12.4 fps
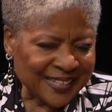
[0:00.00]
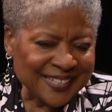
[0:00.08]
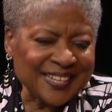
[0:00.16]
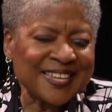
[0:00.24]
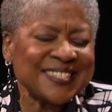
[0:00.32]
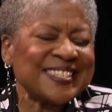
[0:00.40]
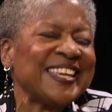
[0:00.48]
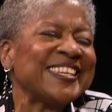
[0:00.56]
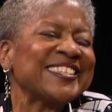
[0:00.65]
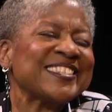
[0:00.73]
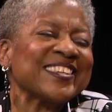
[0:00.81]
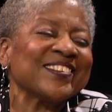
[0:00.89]
Yes,
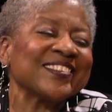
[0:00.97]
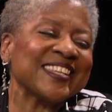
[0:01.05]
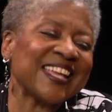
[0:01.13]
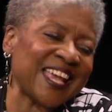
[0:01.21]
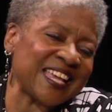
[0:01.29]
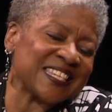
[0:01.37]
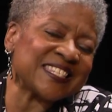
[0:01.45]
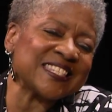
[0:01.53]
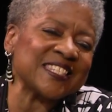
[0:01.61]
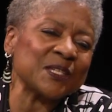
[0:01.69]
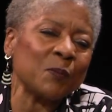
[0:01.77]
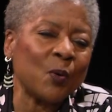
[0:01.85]
and so the S
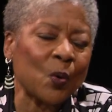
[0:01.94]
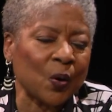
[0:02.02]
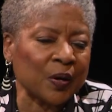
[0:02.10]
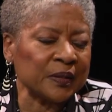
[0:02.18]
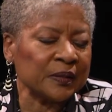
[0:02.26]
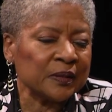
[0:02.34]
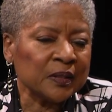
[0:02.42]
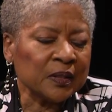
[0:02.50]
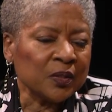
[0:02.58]
is support,